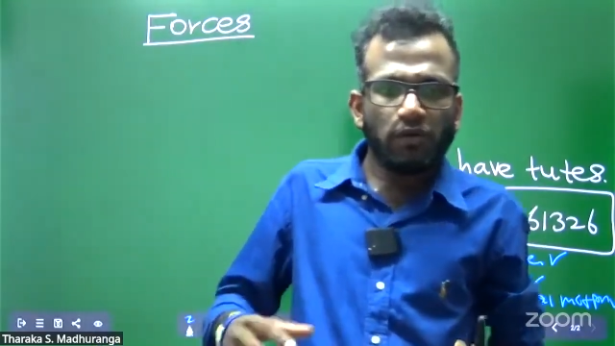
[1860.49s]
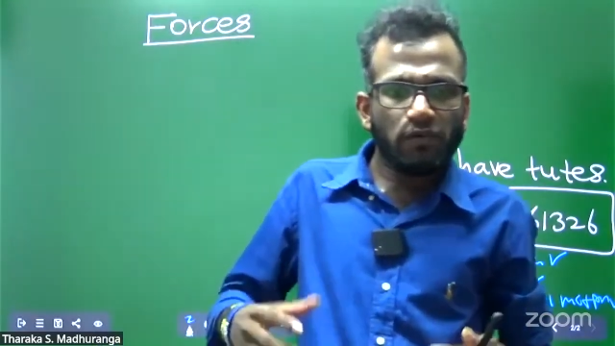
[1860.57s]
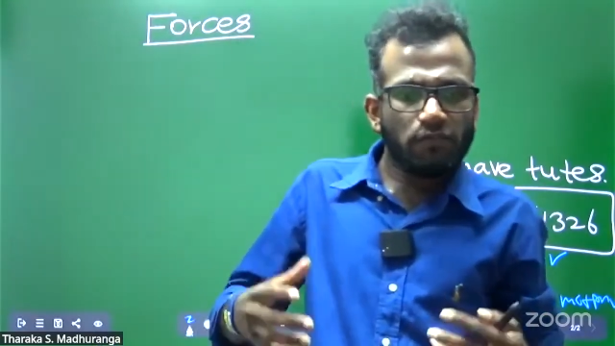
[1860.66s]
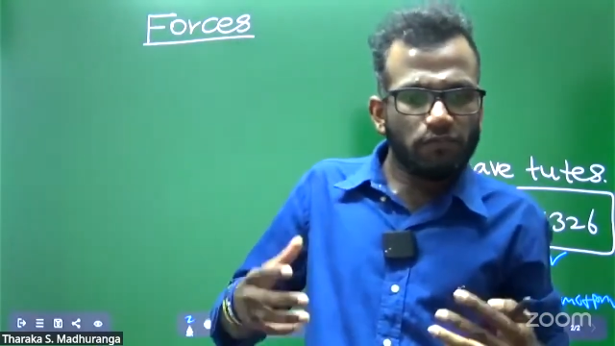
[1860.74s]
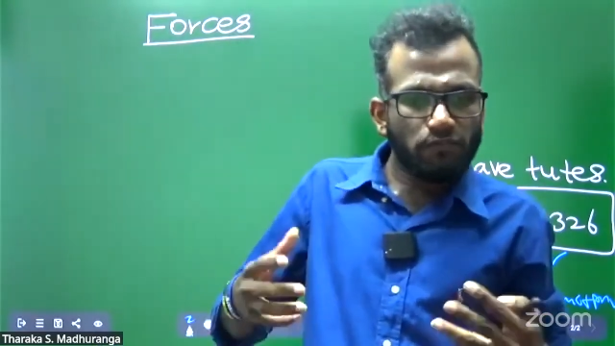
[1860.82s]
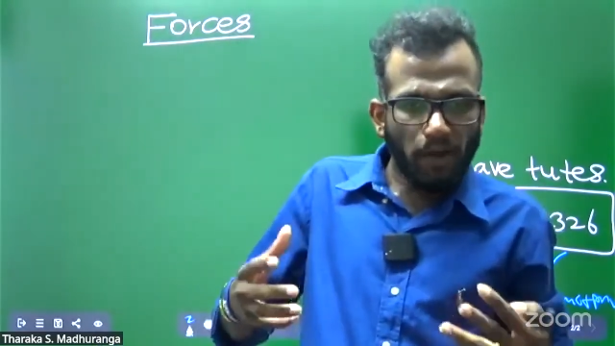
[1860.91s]

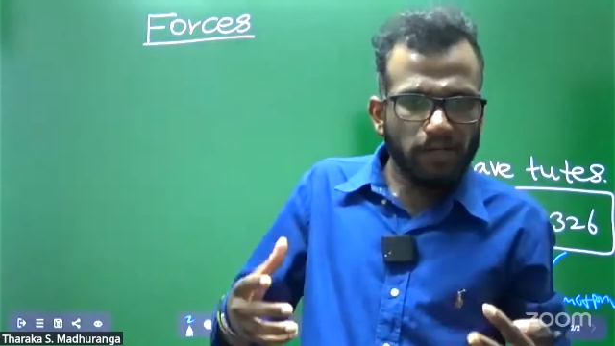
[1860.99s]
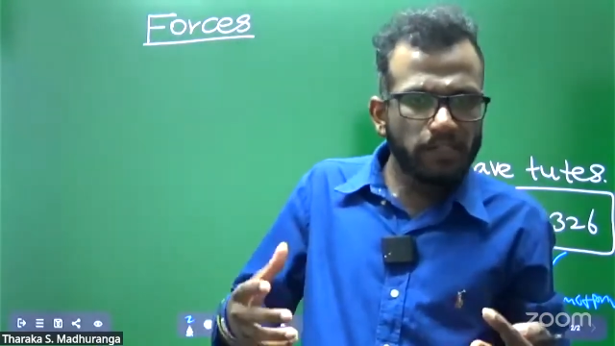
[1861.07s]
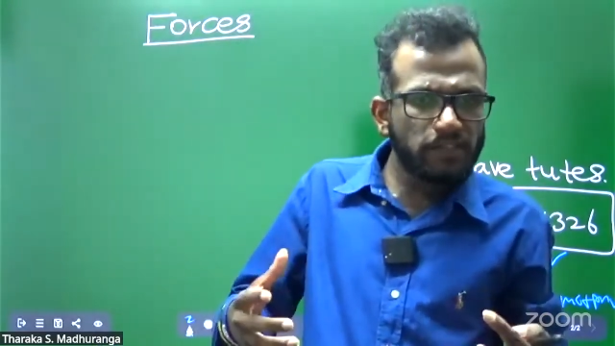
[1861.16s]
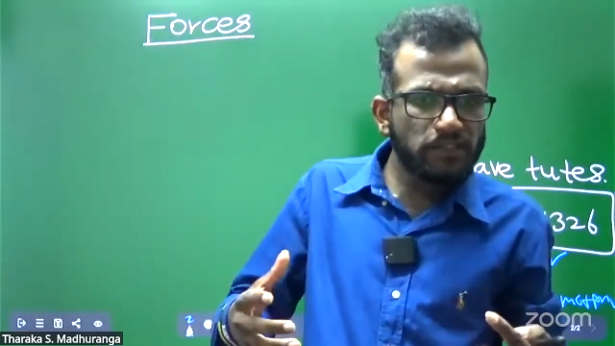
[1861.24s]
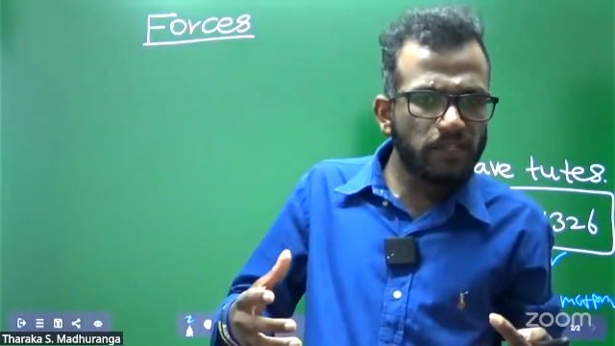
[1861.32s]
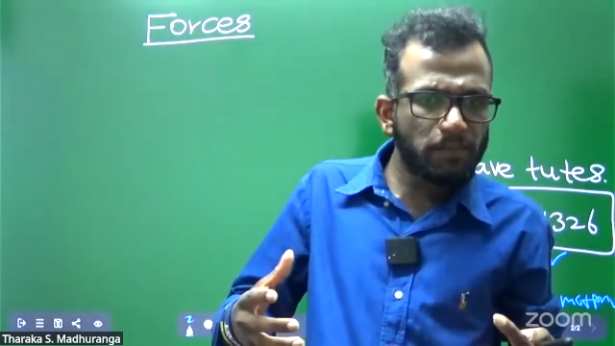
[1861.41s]
what
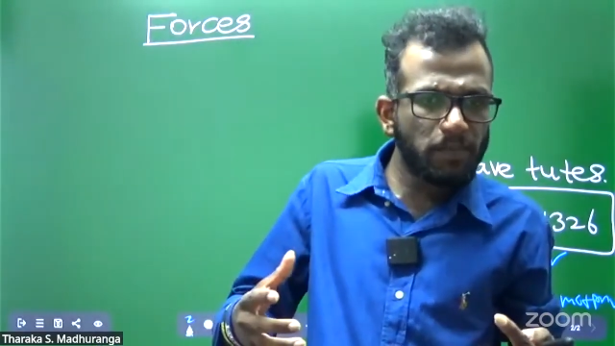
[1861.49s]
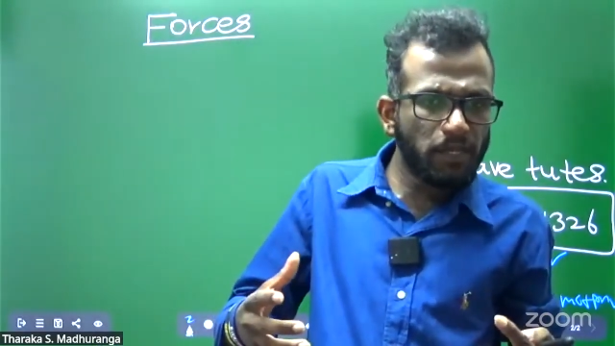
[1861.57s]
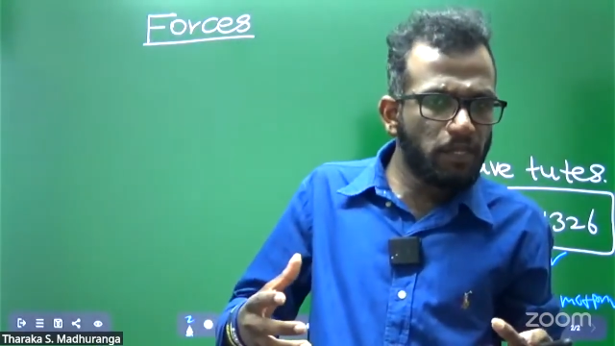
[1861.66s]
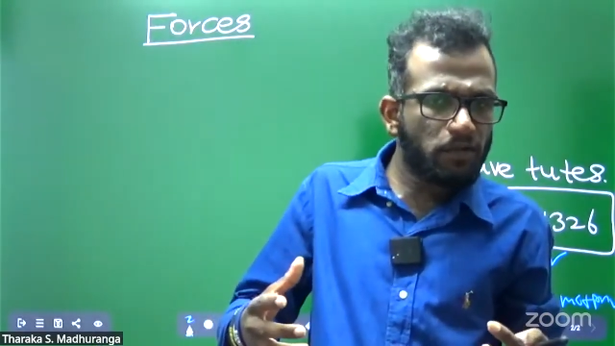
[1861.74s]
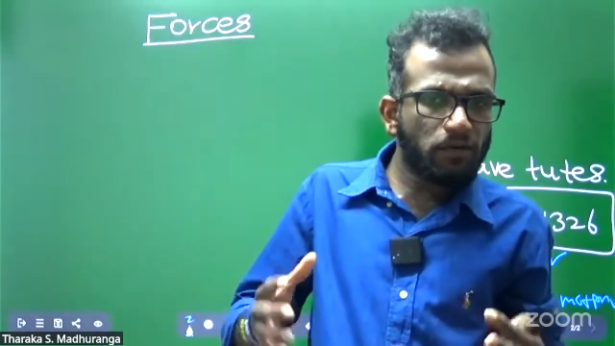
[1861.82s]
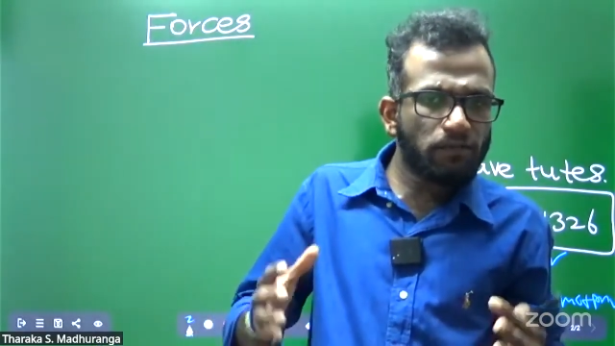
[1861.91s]
is the
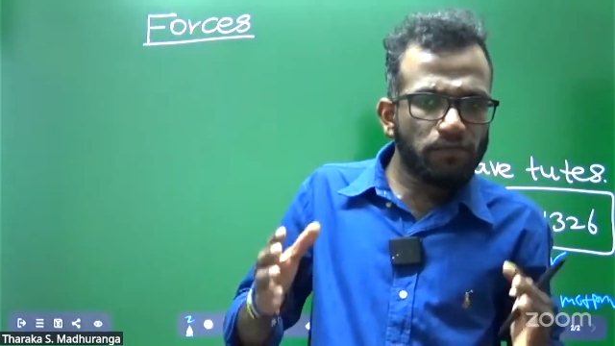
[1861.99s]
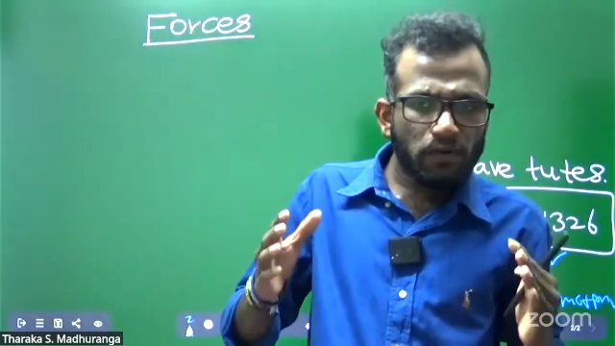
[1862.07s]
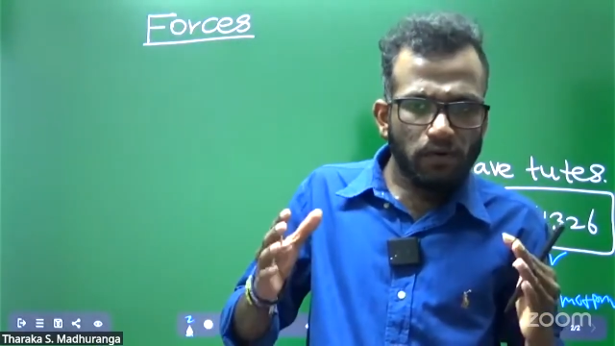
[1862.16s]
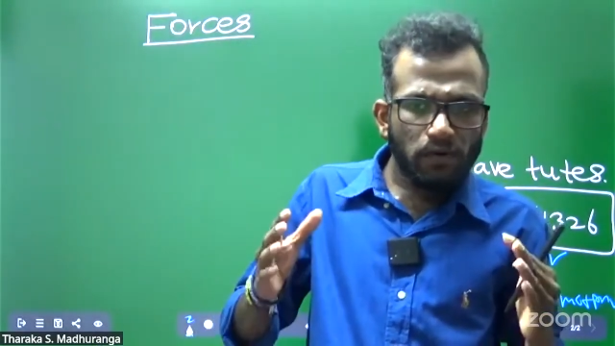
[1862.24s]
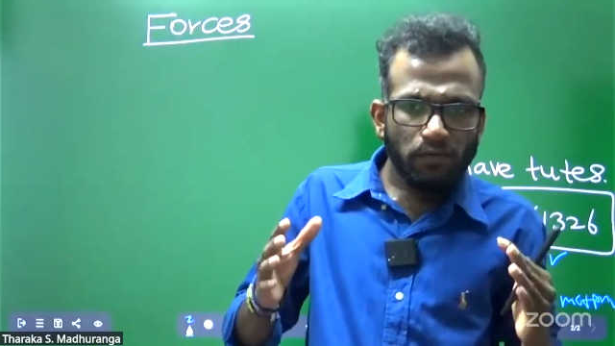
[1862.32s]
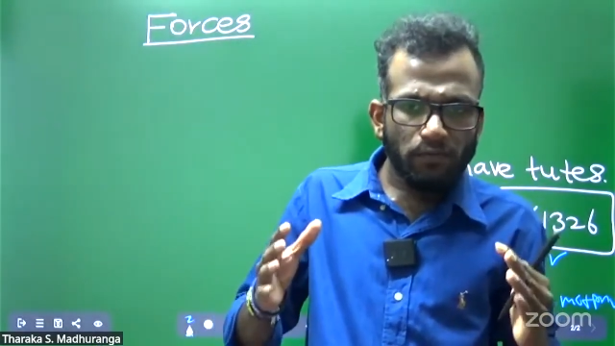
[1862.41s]
meaning of
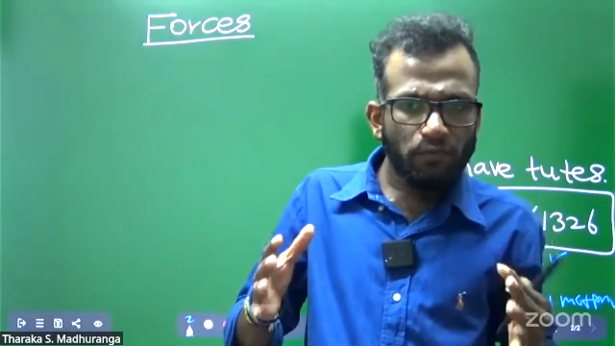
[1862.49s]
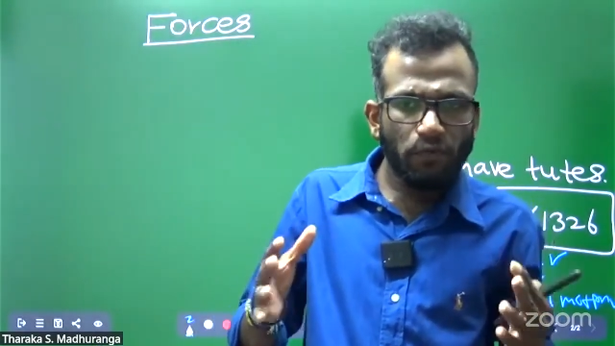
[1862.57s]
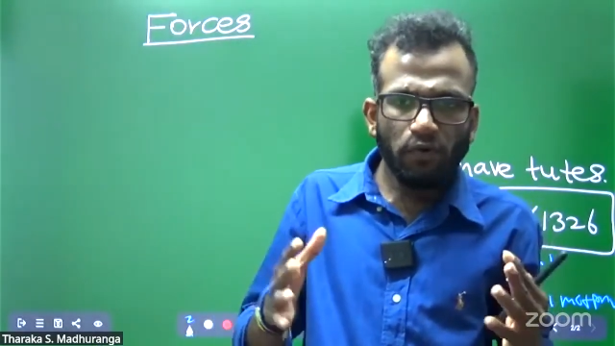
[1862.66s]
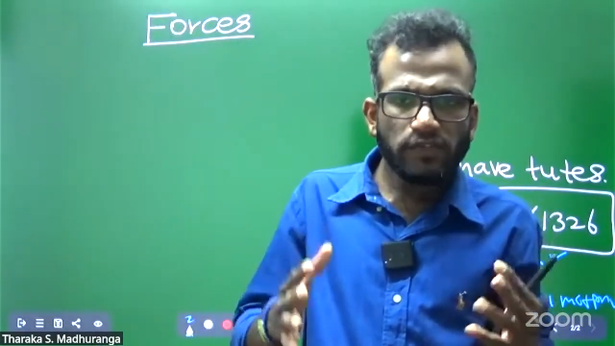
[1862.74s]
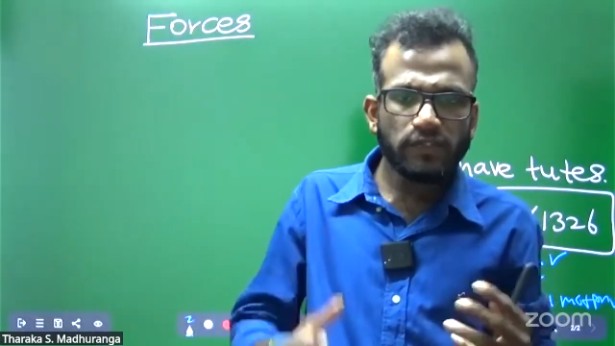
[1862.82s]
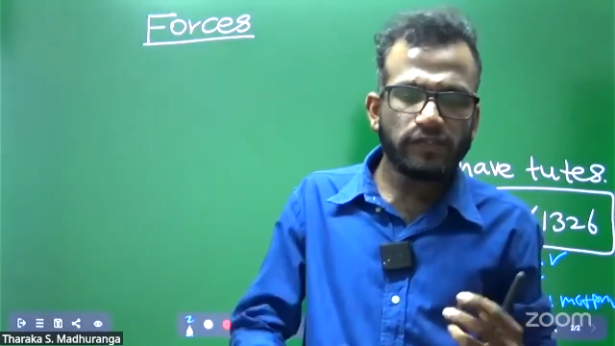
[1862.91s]

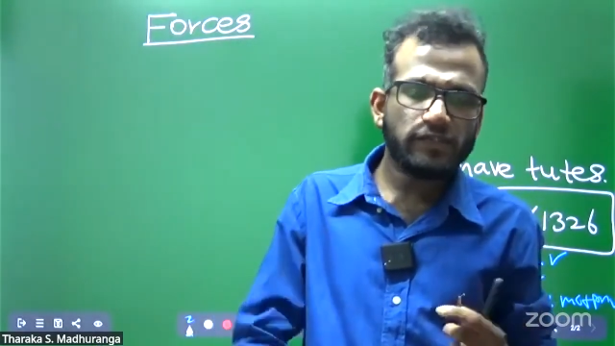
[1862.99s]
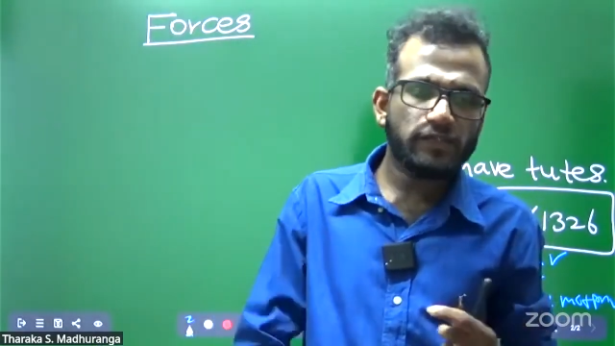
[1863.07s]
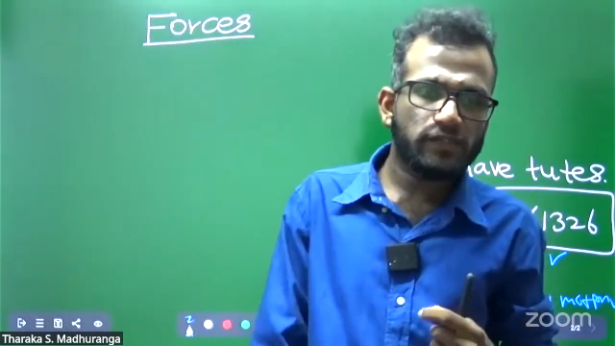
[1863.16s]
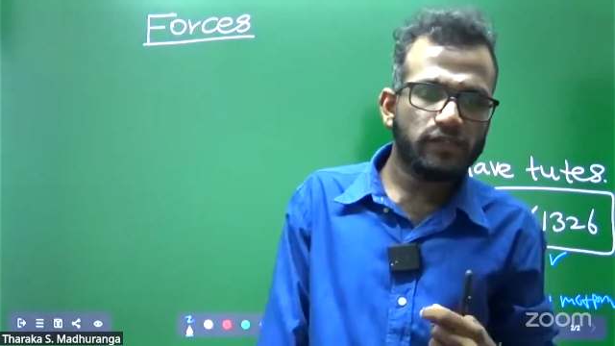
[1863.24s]
forces?